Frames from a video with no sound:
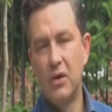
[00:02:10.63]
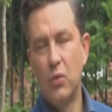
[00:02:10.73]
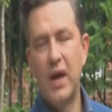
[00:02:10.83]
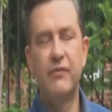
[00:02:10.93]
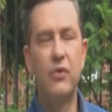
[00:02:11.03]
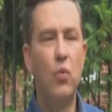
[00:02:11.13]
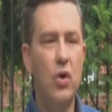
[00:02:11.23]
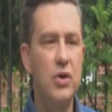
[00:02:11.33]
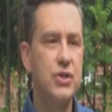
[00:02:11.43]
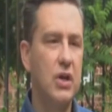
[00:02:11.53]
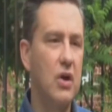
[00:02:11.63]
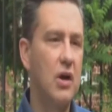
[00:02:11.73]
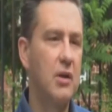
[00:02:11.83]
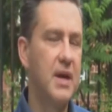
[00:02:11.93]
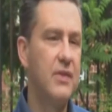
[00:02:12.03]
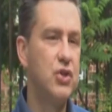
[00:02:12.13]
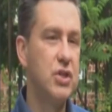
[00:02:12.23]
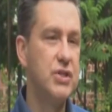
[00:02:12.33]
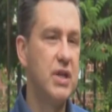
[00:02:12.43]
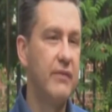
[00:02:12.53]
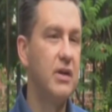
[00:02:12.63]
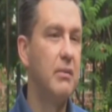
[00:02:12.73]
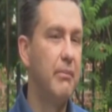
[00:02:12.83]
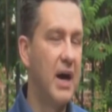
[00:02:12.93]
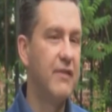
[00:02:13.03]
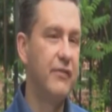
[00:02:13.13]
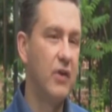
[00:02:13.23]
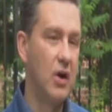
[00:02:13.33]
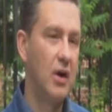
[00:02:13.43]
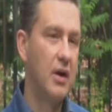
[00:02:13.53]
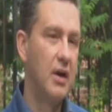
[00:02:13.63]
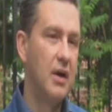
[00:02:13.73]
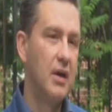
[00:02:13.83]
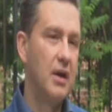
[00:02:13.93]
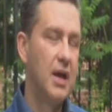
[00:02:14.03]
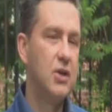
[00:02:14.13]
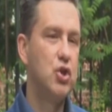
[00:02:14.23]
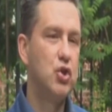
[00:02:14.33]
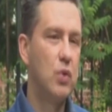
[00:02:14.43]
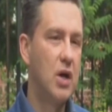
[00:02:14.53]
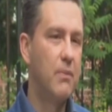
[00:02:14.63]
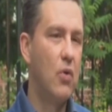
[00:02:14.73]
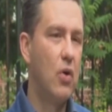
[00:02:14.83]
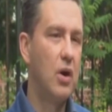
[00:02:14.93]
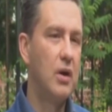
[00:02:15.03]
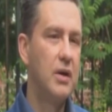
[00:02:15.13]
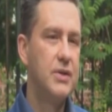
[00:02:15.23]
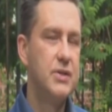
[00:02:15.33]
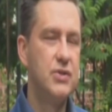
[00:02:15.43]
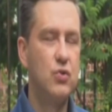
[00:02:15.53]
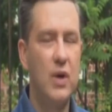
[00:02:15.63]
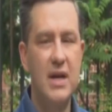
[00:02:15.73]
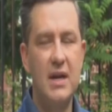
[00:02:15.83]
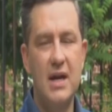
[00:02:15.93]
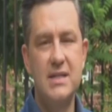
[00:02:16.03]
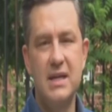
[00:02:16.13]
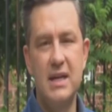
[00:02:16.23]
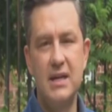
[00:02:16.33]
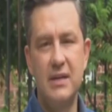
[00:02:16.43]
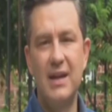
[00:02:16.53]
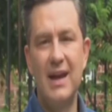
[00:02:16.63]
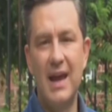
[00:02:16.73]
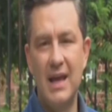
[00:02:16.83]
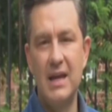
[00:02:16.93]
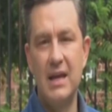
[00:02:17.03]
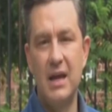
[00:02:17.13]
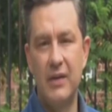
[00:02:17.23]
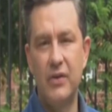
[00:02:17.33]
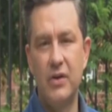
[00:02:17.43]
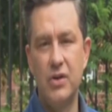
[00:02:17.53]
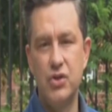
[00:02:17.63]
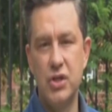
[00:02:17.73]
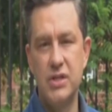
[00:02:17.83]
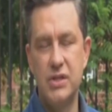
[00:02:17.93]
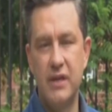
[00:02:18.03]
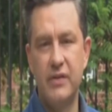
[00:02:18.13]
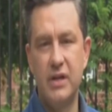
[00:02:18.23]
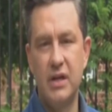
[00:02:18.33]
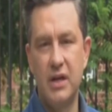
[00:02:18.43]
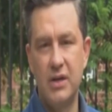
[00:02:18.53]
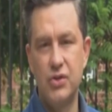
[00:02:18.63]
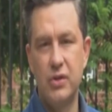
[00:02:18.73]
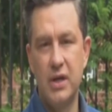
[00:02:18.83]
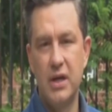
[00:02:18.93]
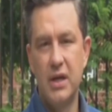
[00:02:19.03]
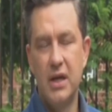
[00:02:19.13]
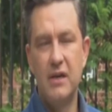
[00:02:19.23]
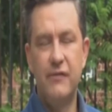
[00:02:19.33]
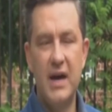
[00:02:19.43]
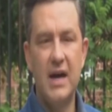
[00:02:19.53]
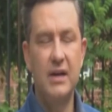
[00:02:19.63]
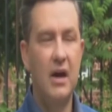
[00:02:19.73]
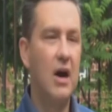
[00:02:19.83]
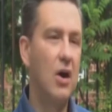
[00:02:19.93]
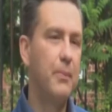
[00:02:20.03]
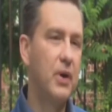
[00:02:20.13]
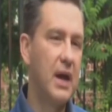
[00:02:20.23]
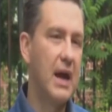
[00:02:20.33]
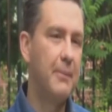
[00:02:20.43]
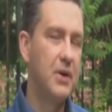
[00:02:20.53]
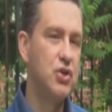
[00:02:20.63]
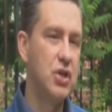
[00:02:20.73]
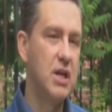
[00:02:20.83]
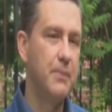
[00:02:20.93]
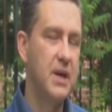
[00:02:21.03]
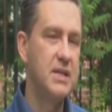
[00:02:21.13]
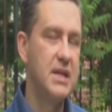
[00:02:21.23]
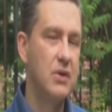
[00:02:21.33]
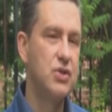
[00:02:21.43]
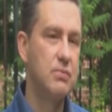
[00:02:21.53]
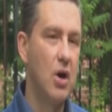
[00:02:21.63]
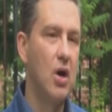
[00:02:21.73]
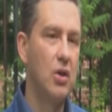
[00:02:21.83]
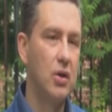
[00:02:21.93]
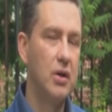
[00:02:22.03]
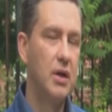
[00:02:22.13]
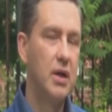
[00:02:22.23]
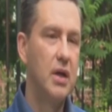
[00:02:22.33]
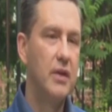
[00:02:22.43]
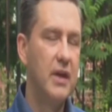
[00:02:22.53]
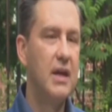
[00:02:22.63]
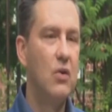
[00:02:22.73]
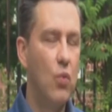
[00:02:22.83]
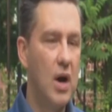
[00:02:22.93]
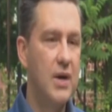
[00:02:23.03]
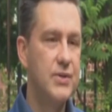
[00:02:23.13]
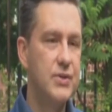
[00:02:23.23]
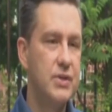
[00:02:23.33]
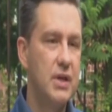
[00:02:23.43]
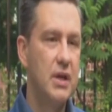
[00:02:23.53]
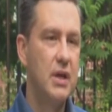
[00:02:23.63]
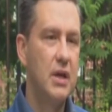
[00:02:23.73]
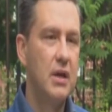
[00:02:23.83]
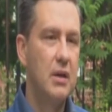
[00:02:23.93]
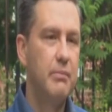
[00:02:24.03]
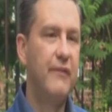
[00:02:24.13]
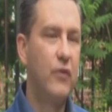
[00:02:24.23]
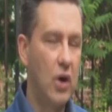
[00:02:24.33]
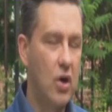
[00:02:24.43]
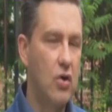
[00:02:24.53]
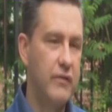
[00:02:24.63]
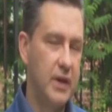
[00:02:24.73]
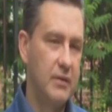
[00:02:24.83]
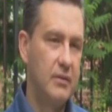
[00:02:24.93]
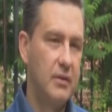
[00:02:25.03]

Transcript: We have the worst economy in the G7 by far. It has shrunk more since 2019 than any other G7 country. In fact, our per capita GDP is now smaller than it was before COVID.